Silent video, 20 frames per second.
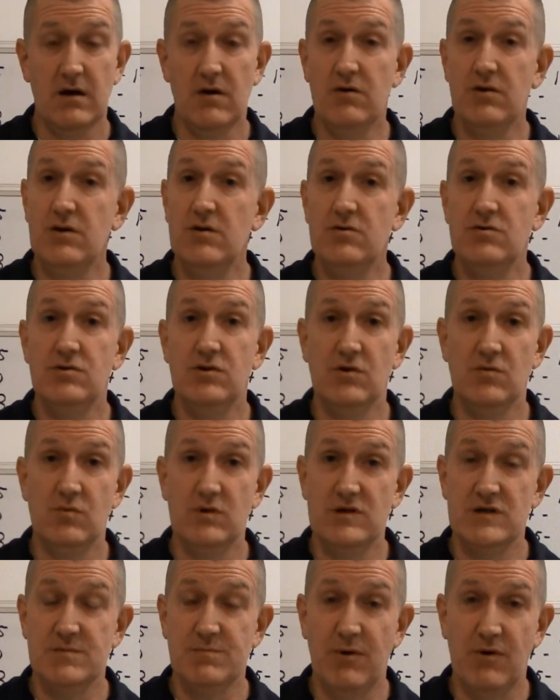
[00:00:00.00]
go to youtube
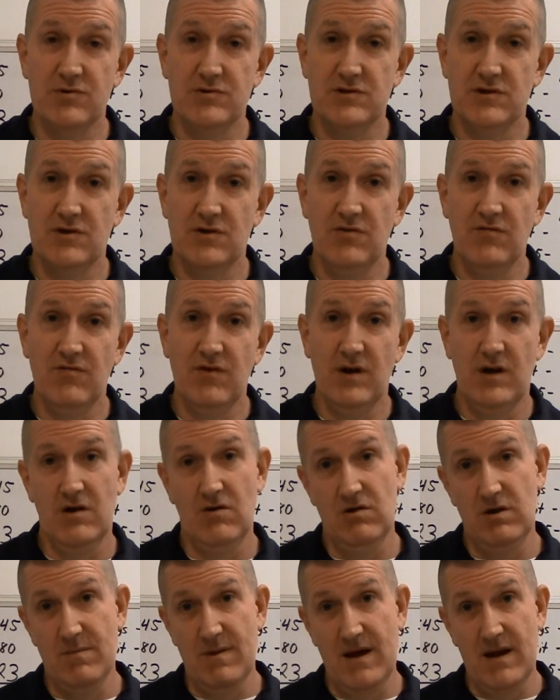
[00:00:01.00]
we just posted a new
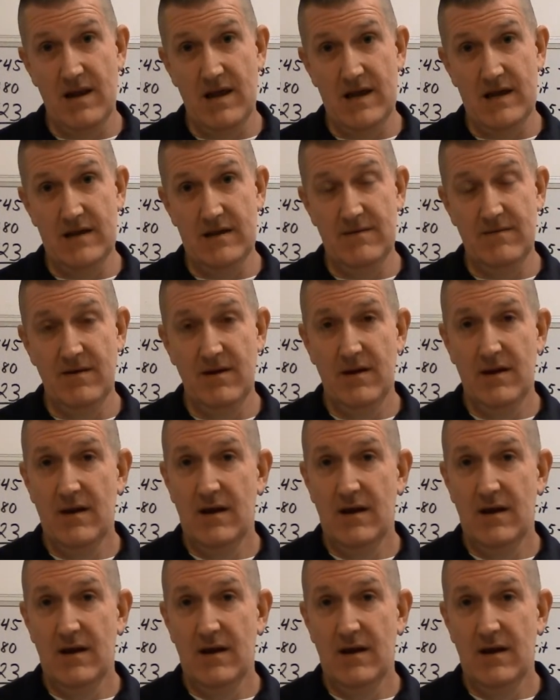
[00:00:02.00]
video you might like it